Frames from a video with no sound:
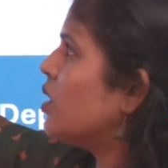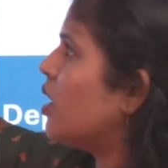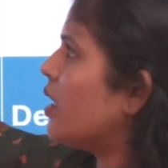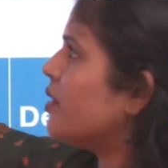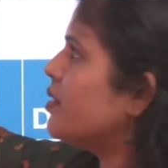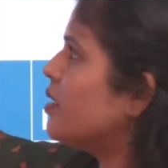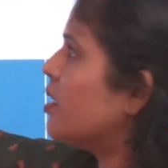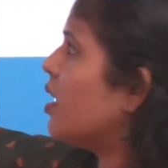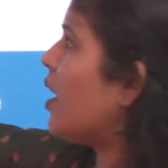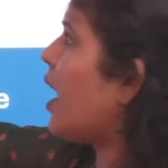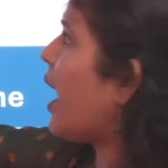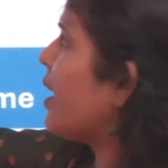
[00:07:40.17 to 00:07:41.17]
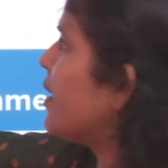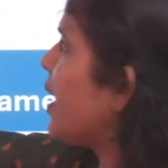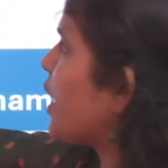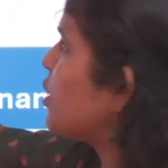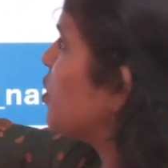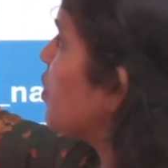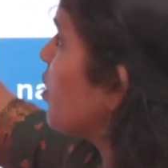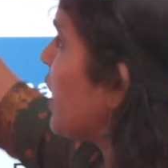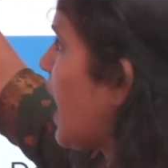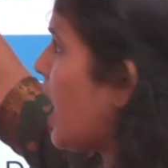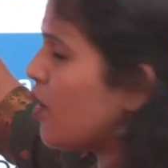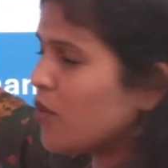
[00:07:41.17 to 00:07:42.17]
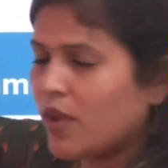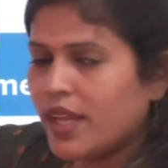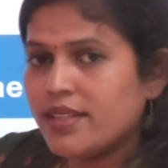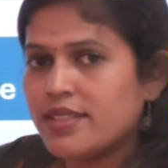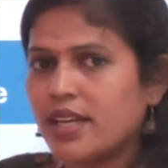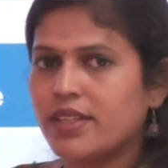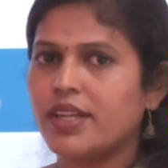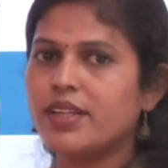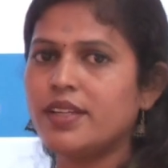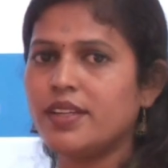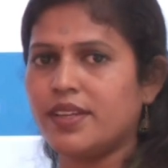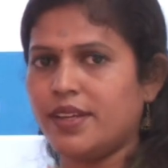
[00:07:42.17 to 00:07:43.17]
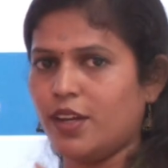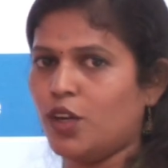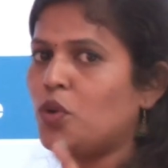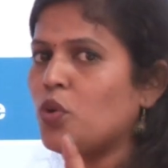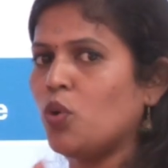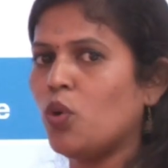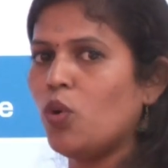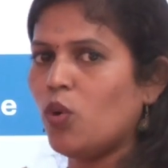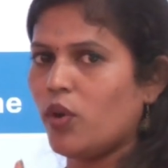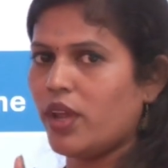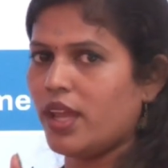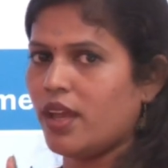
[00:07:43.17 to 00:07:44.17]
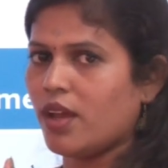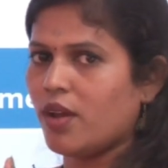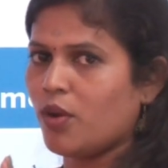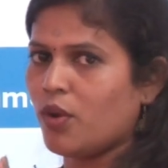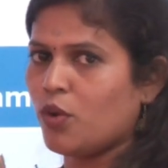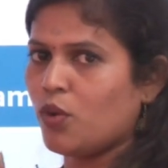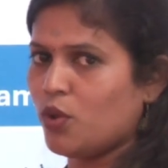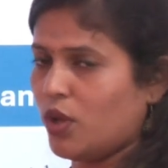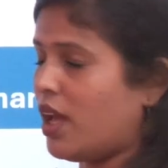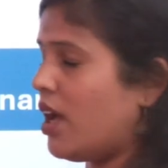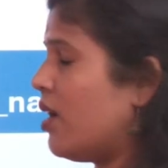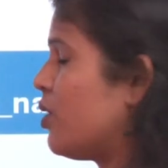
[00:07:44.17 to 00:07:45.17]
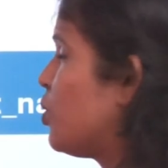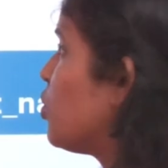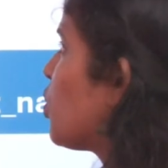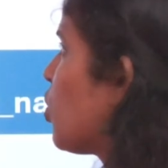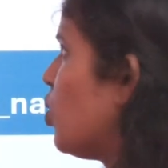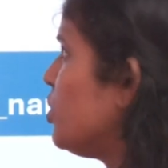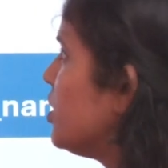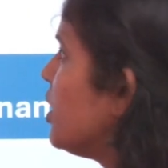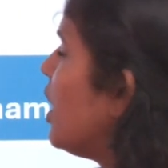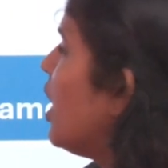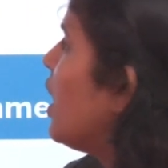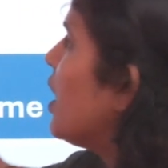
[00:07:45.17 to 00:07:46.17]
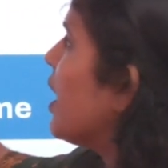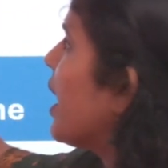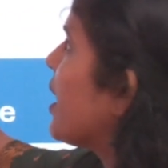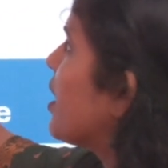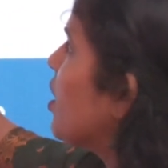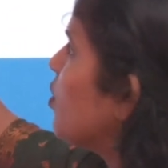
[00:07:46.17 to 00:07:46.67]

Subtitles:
And next one, we have inserted here two rows, like